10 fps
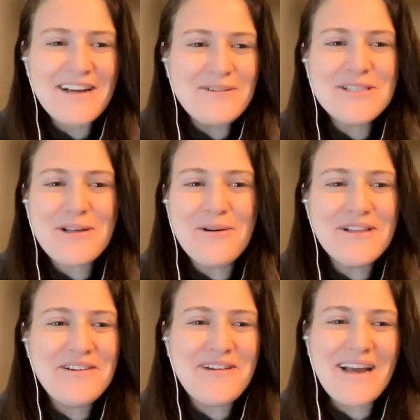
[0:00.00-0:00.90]
was the
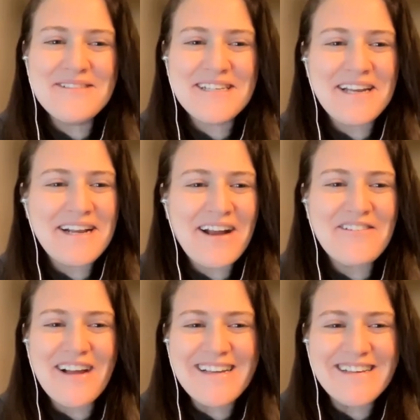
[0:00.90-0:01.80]
only way it was going to get
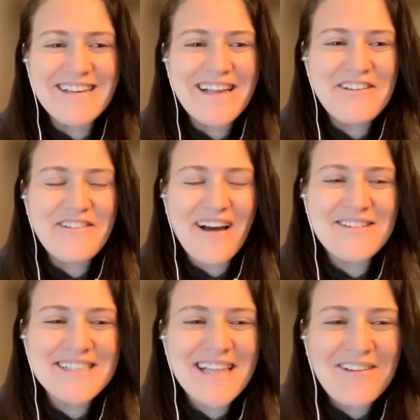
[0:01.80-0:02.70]
written. If I
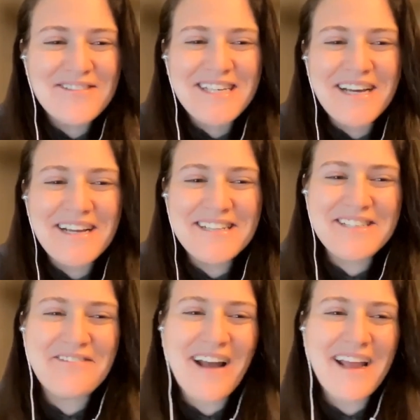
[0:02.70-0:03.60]
was left
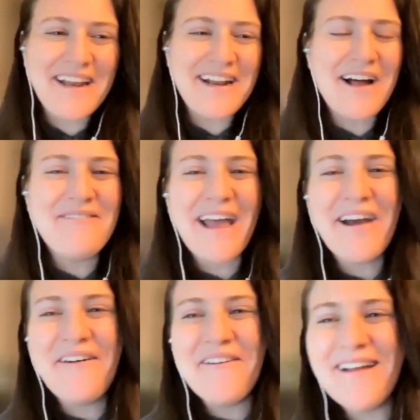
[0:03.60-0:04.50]
to write it on my
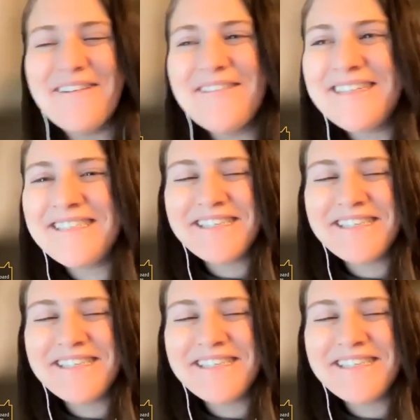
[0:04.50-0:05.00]
own, it would